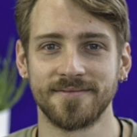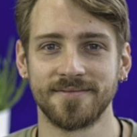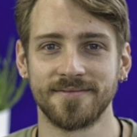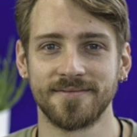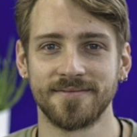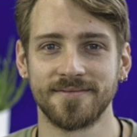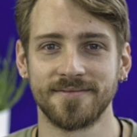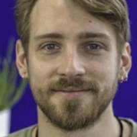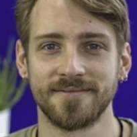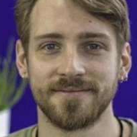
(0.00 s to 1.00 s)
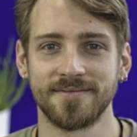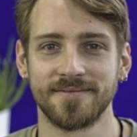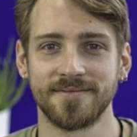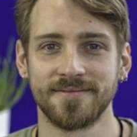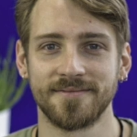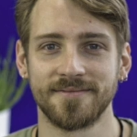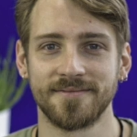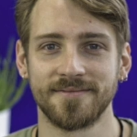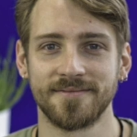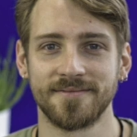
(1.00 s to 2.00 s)

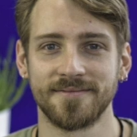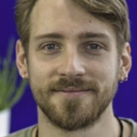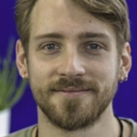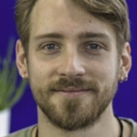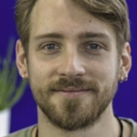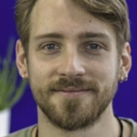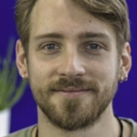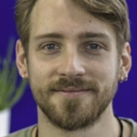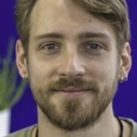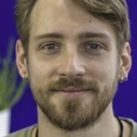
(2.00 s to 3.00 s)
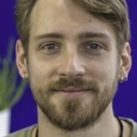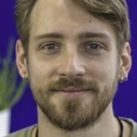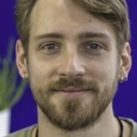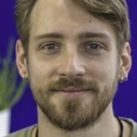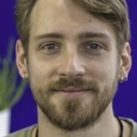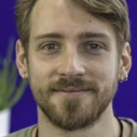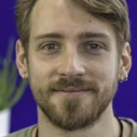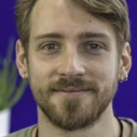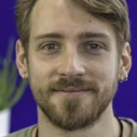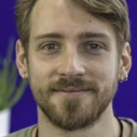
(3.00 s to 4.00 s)

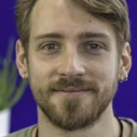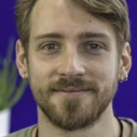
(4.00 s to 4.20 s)
The face doesn't move, so there is nothing to read.